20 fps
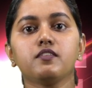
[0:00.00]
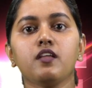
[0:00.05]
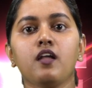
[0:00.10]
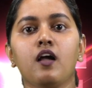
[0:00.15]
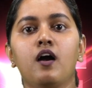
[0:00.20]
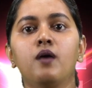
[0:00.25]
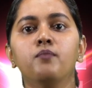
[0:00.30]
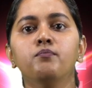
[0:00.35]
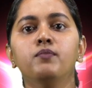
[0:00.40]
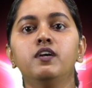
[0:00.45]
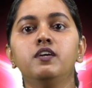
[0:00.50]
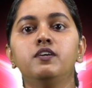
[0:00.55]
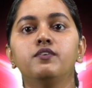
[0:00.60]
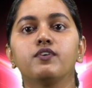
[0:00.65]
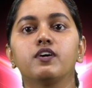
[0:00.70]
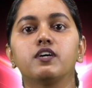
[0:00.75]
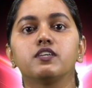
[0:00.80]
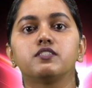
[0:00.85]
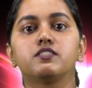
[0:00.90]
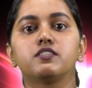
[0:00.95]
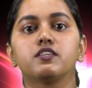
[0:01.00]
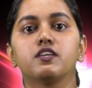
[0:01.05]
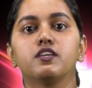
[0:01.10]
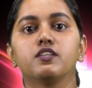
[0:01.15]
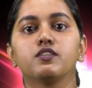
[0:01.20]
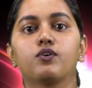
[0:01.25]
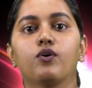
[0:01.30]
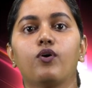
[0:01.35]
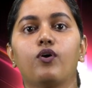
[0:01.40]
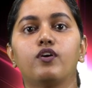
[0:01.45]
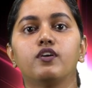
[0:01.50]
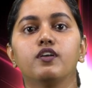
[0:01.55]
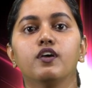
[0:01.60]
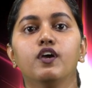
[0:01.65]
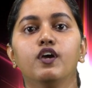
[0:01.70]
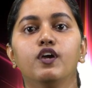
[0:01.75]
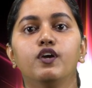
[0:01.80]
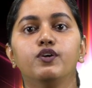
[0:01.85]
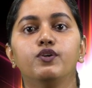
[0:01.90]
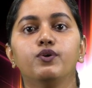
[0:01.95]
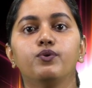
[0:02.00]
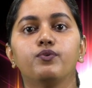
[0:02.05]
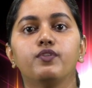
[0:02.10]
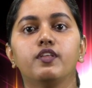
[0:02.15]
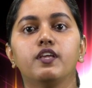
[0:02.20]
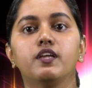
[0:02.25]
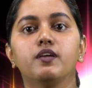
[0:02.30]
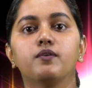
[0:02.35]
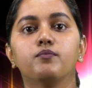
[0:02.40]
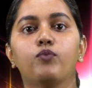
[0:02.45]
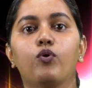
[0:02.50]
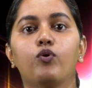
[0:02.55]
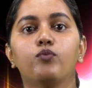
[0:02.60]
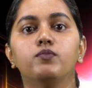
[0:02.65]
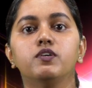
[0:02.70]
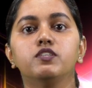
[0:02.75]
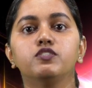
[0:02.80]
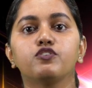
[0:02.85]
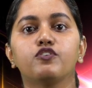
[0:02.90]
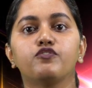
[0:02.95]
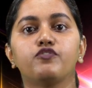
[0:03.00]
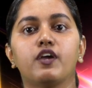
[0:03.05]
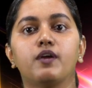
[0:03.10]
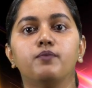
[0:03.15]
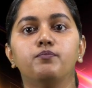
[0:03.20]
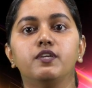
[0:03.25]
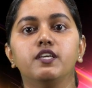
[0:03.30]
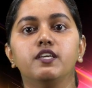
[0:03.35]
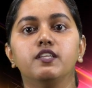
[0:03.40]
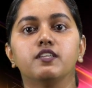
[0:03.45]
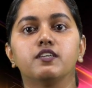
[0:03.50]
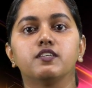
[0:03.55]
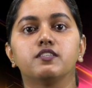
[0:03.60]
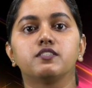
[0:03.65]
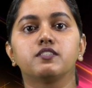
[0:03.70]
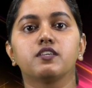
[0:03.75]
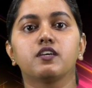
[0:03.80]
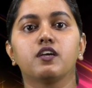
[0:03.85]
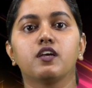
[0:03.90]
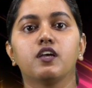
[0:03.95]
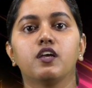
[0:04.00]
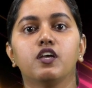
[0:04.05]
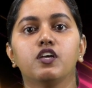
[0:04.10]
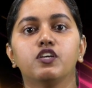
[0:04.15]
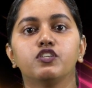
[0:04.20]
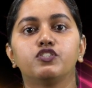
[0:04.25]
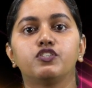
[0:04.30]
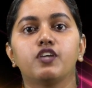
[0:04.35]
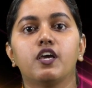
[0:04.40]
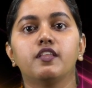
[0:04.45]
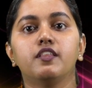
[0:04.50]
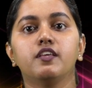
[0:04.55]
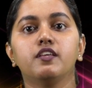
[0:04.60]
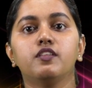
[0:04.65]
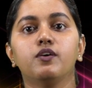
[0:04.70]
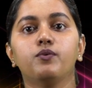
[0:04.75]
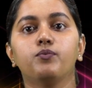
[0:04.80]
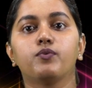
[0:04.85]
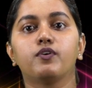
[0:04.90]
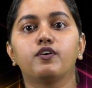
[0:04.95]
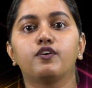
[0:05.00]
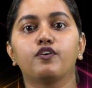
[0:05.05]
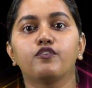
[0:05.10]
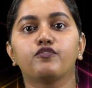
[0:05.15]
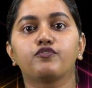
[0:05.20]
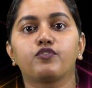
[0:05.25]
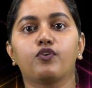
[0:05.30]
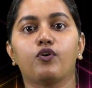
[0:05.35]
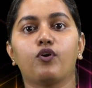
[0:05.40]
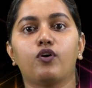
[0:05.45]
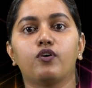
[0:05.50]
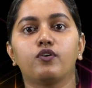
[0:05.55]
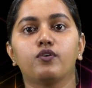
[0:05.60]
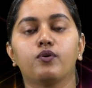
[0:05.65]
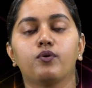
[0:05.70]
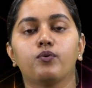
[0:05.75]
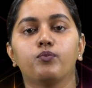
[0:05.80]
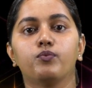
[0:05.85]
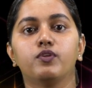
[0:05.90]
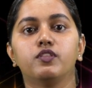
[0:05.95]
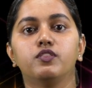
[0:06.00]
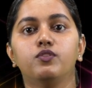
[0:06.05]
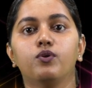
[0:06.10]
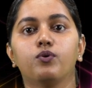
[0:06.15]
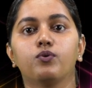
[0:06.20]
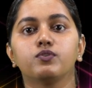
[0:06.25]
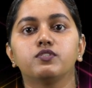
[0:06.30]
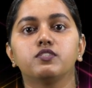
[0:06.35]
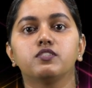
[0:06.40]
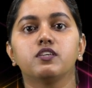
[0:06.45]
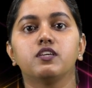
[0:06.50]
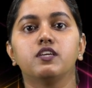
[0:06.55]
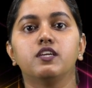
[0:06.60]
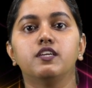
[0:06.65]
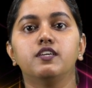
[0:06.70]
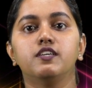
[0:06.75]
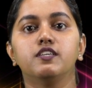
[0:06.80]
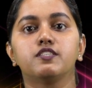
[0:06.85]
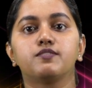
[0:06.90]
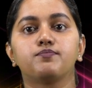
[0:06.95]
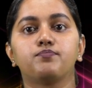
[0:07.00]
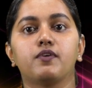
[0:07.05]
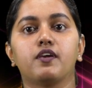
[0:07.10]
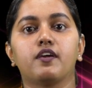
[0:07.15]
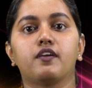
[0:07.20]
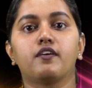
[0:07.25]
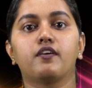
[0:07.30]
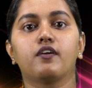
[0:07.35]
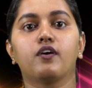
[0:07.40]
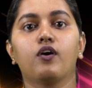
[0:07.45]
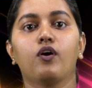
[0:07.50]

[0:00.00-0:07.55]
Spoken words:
humble trust in God during moments of emptiness, sharing the word of God with those in despair.